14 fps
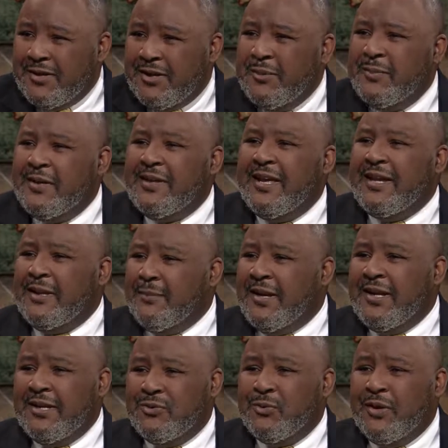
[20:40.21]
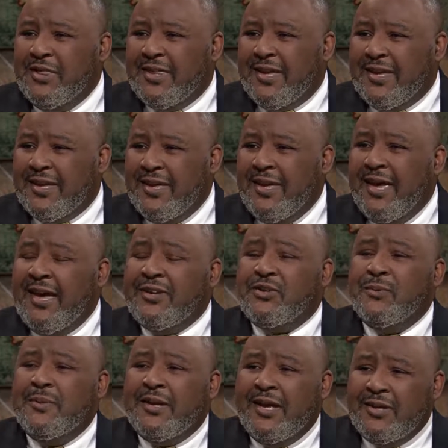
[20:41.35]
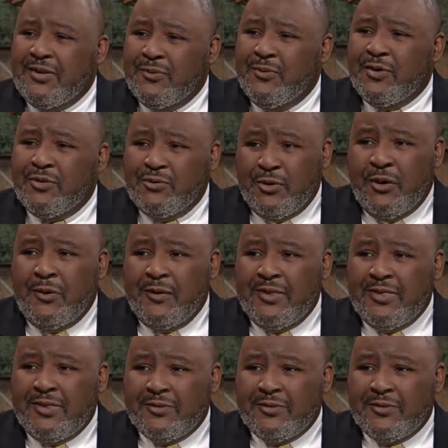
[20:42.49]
Accumulating money is one thing. As you begin to withdraw it,